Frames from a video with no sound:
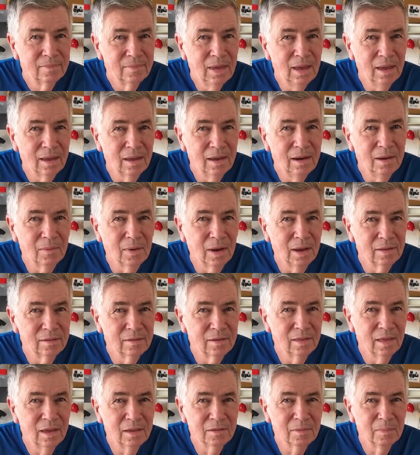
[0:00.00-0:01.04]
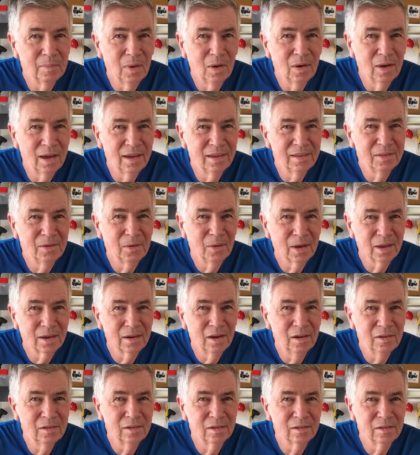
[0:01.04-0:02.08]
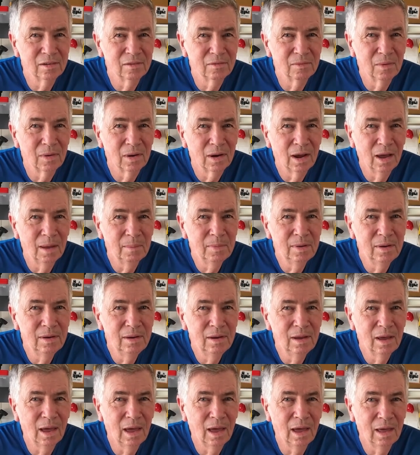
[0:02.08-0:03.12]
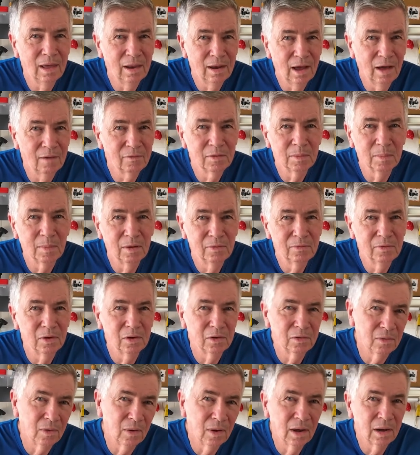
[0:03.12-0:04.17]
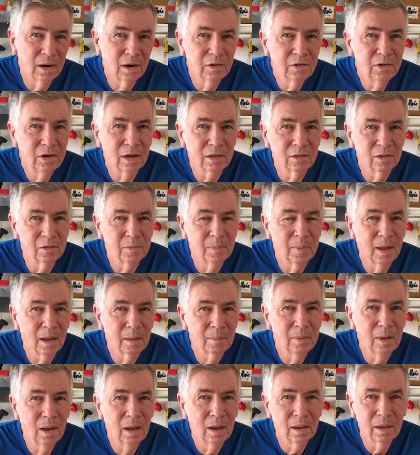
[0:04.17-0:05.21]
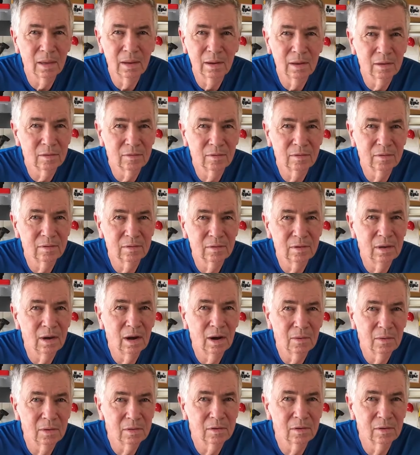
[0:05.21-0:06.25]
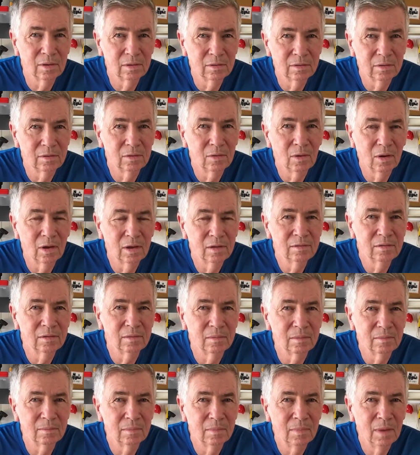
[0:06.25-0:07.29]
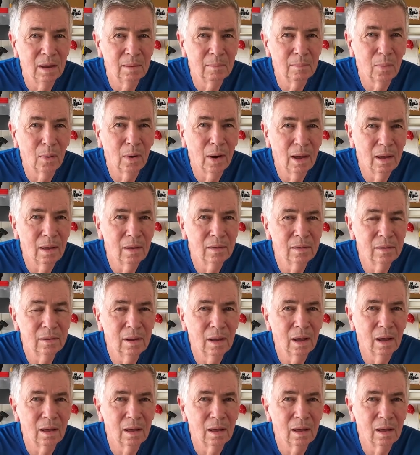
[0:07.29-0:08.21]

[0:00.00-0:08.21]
yeah, anyway, so that's my diagnosis of what happened. And after my first ride, I checked the spark plug, and it's it's nice and brown,